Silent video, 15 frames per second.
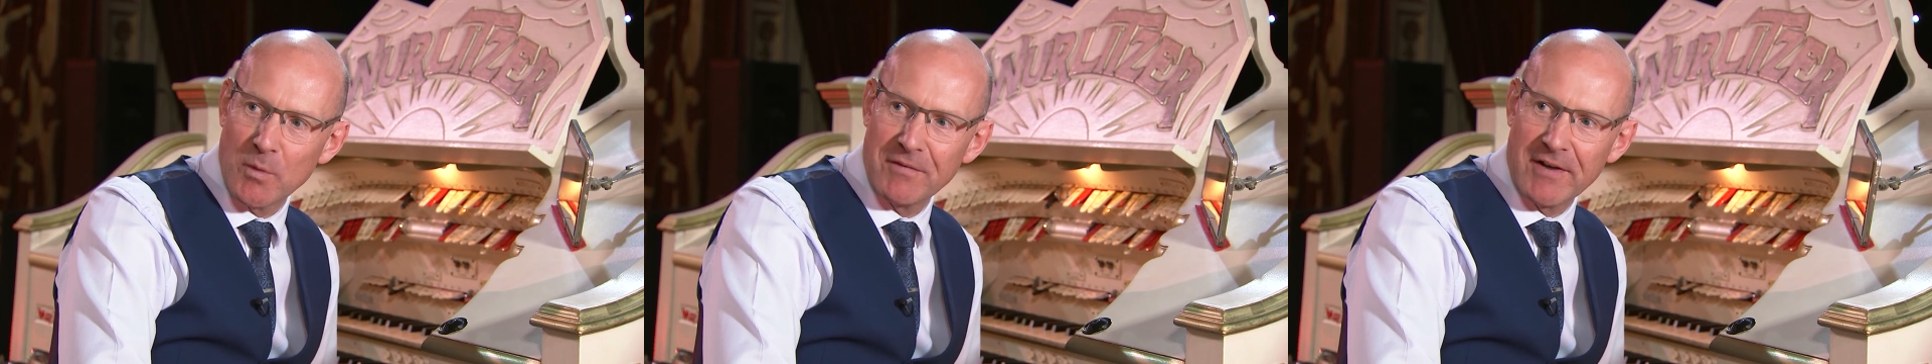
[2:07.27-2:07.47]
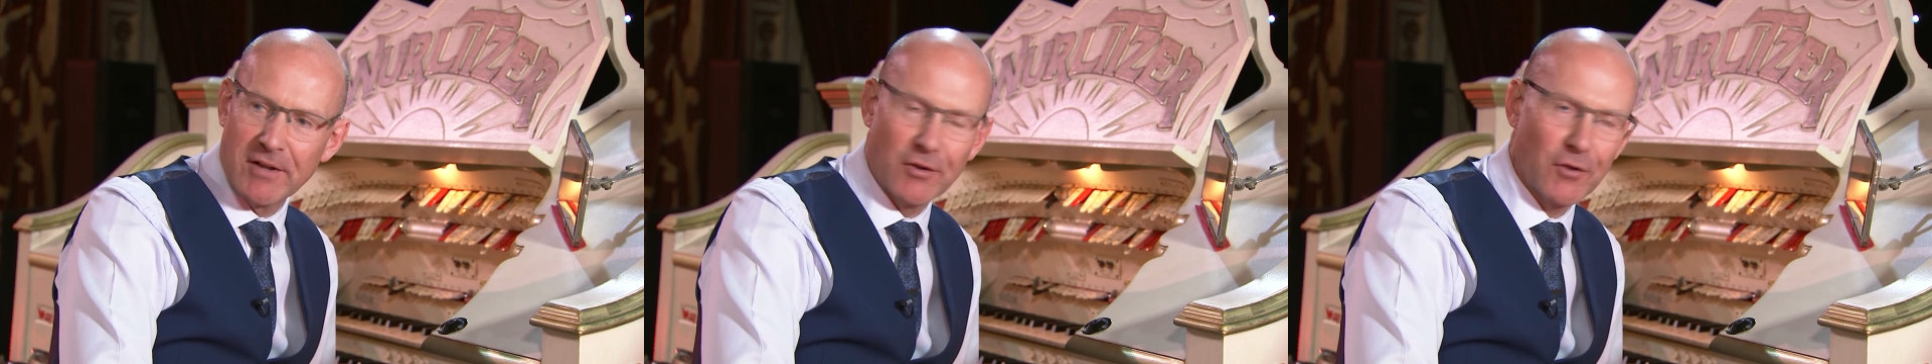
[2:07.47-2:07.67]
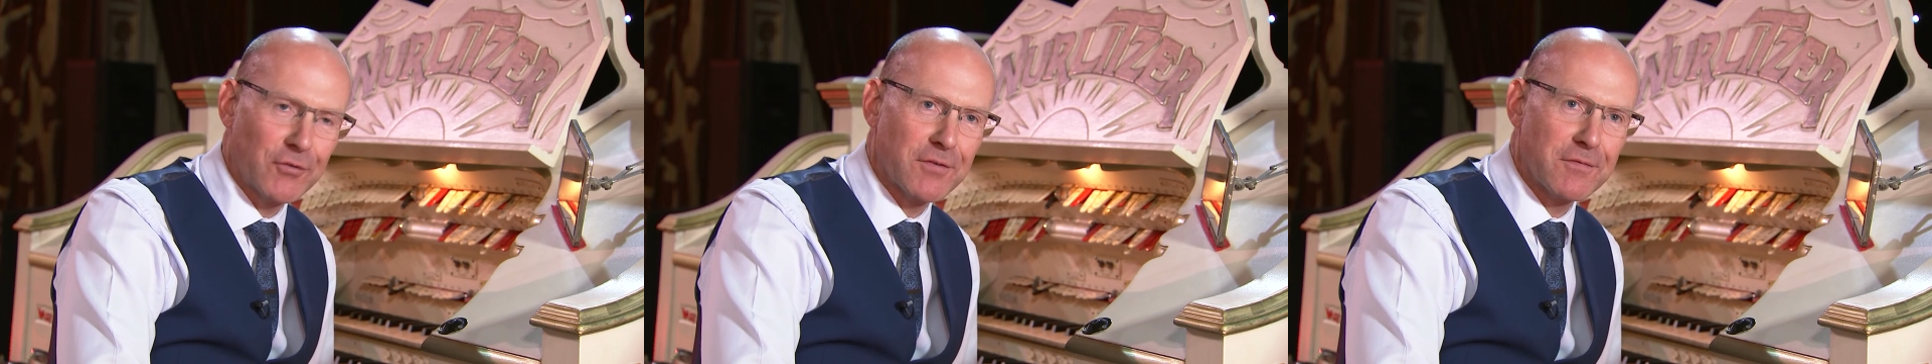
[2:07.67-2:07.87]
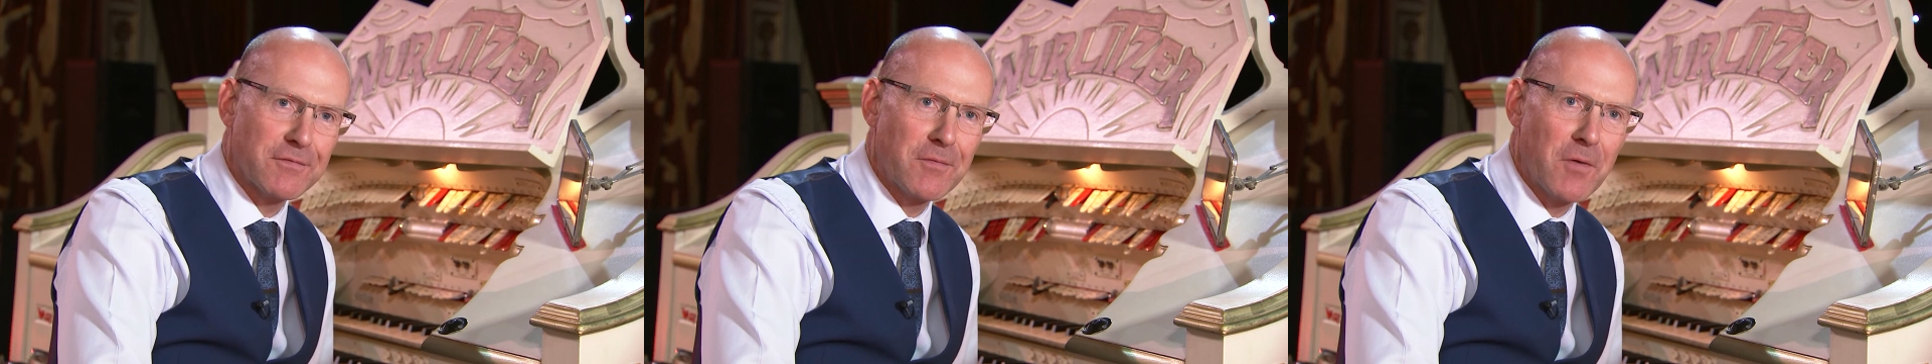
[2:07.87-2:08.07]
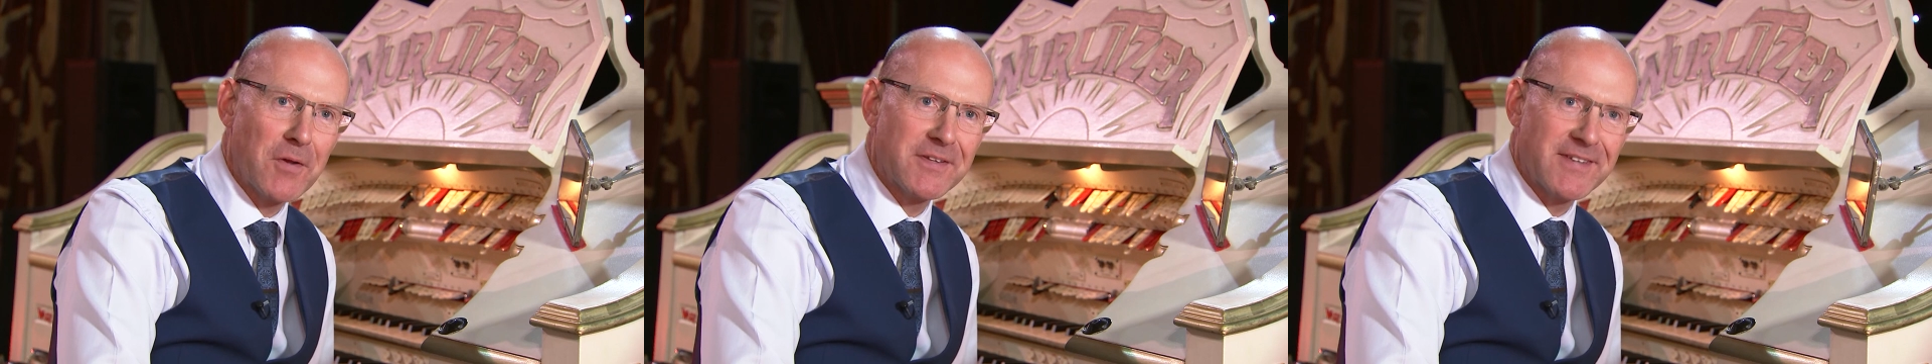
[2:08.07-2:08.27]
we've had a lot of
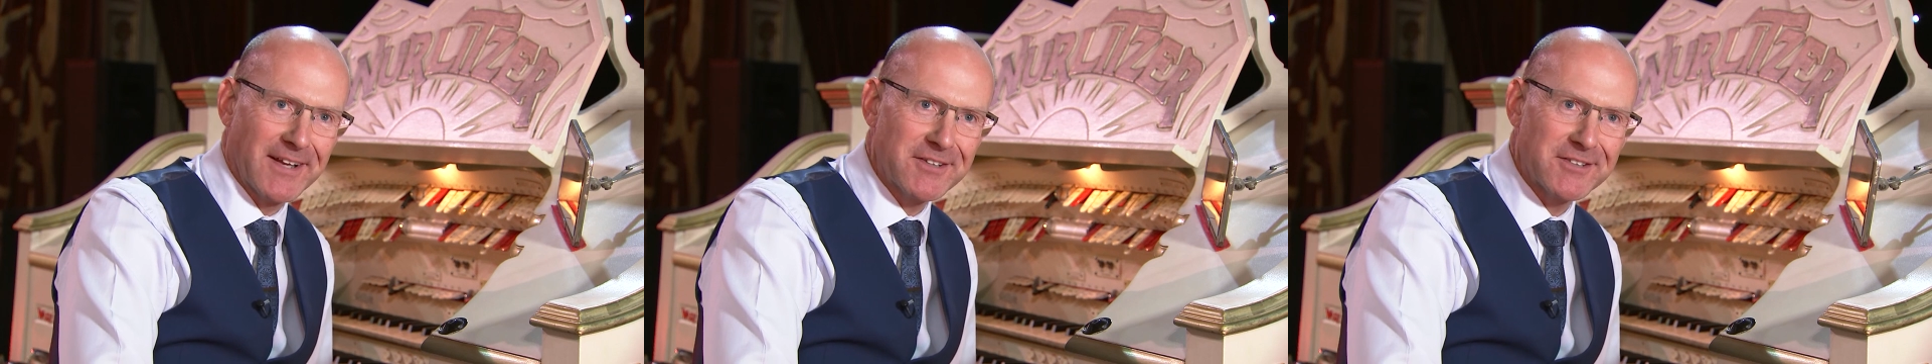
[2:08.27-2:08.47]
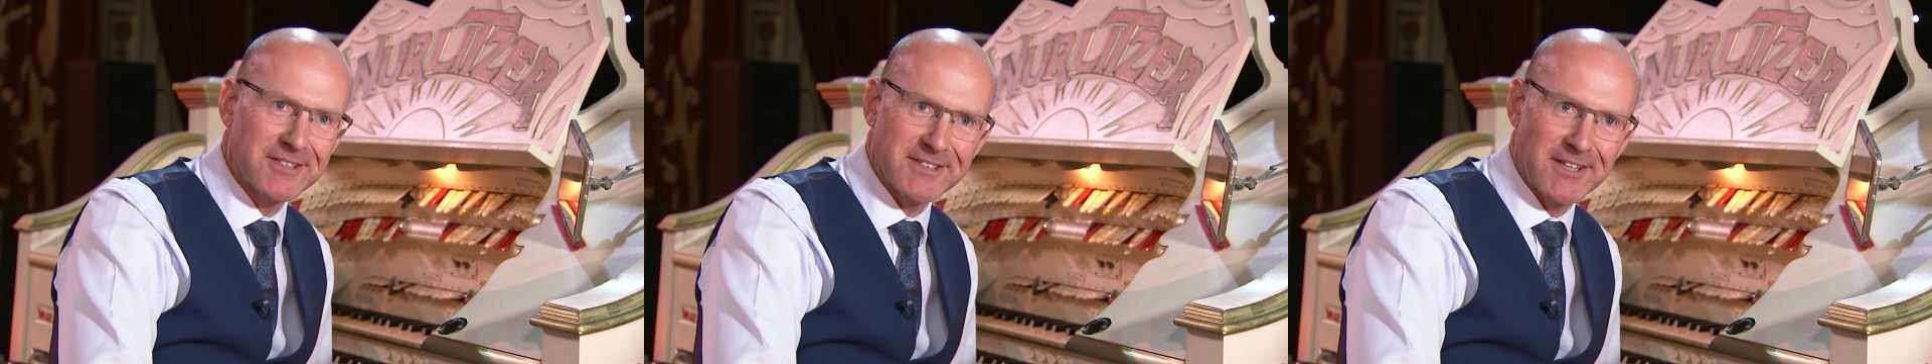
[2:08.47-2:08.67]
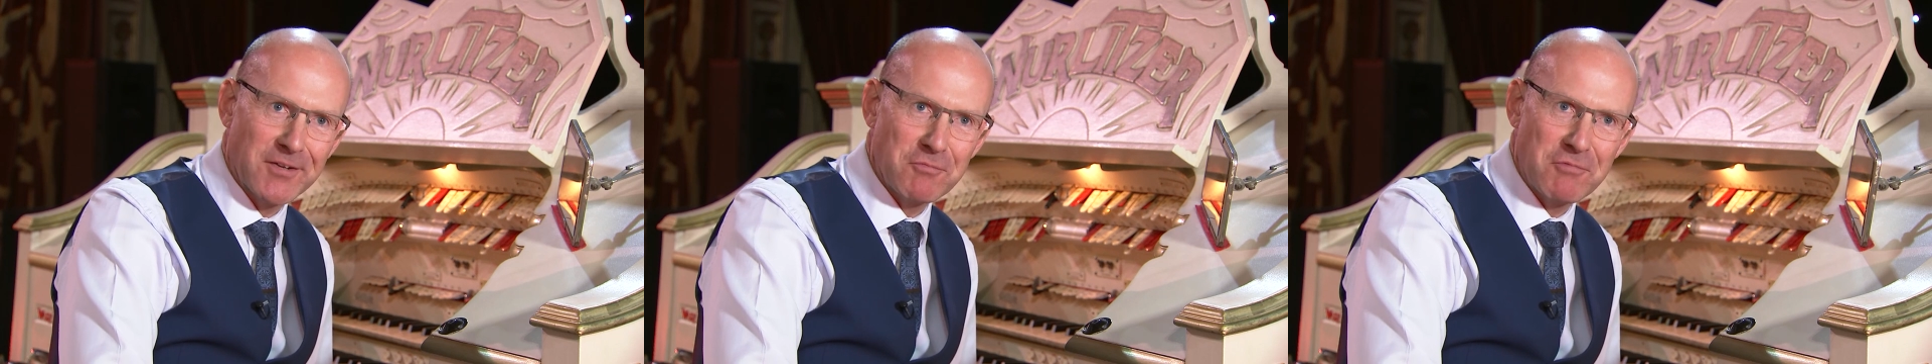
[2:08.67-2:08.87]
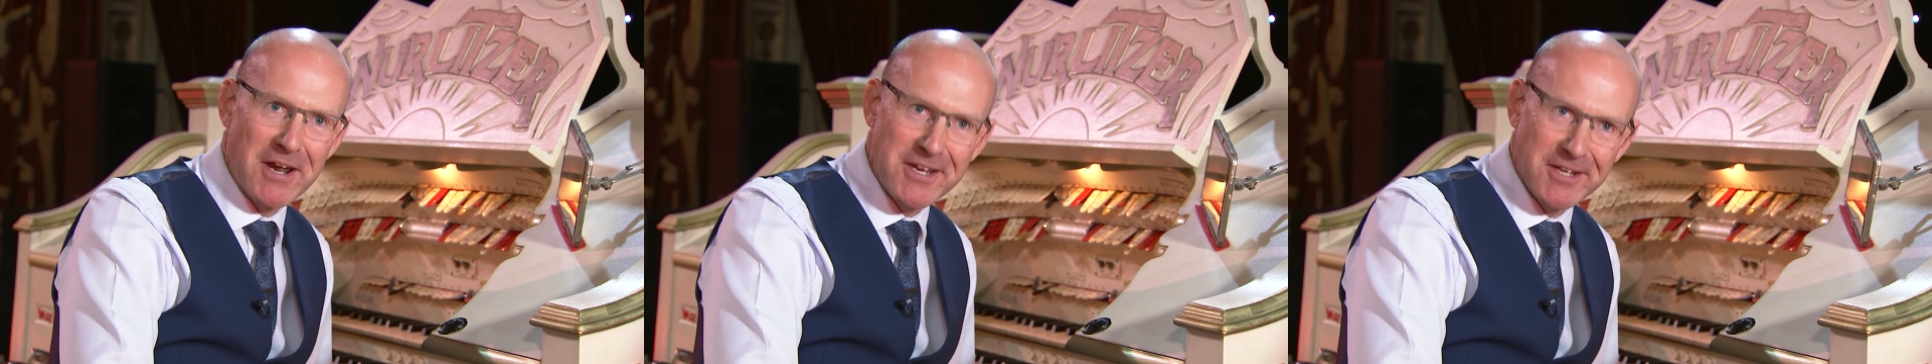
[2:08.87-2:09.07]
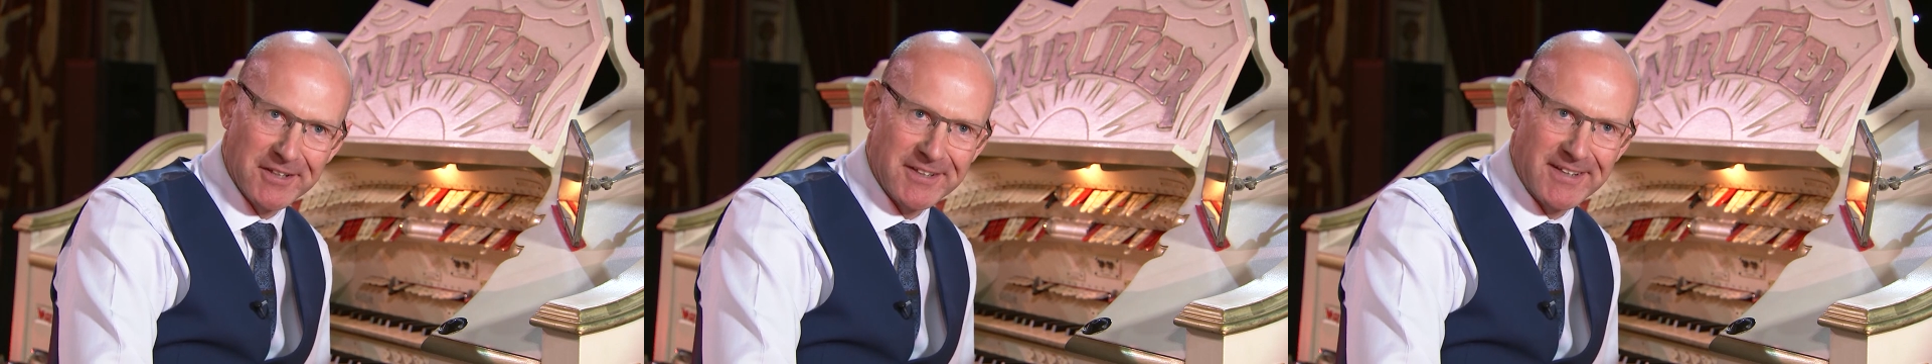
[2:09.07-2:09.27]
dancers and
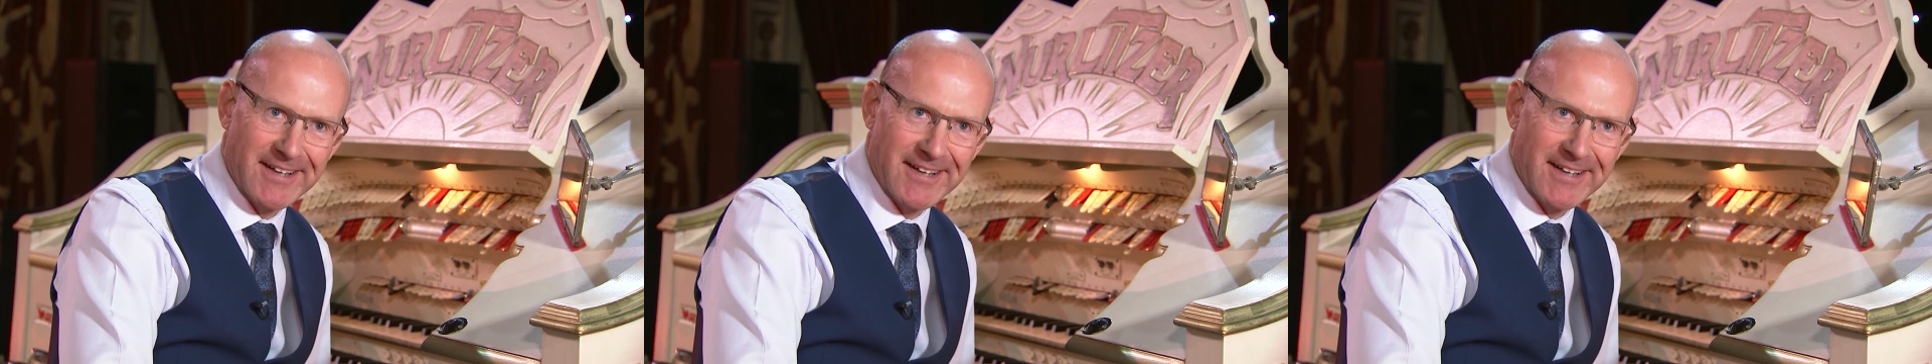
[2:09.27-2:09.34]
regular